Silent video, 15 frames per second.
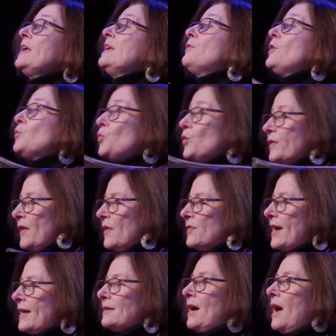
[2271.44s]
even within
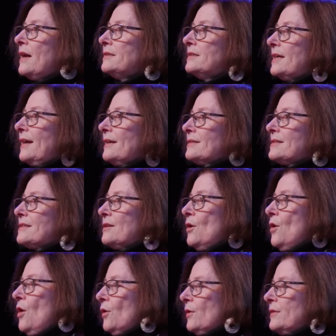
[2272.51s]
that context,
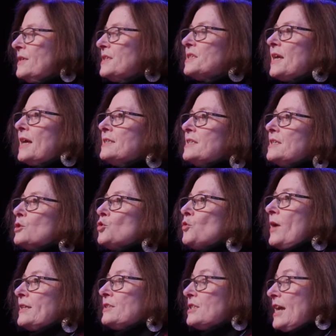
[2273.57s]
or in this case, is
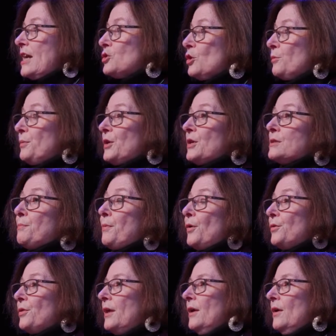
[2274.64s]
transnational, because
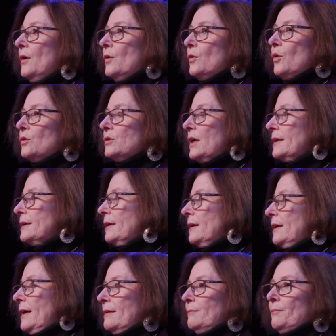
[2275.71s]
both Kolkata
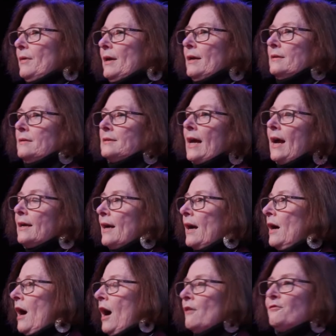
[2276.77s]
and
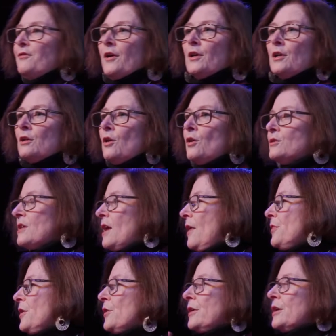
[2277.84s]
Dhaka are very close,
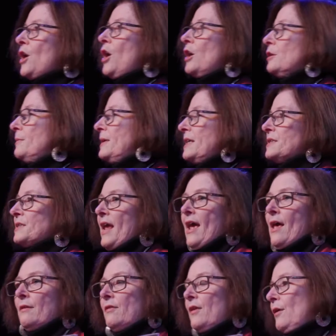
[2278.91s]
and their economies
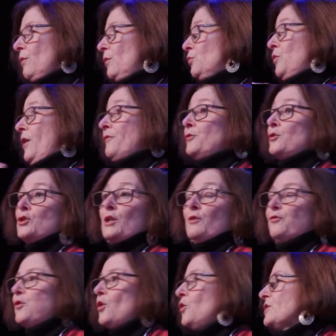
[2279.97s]
and their refugee
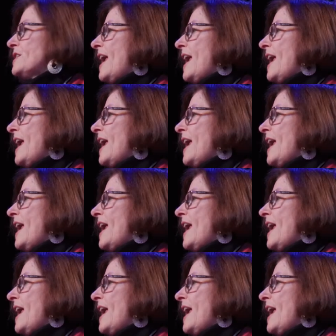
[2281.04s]
flows,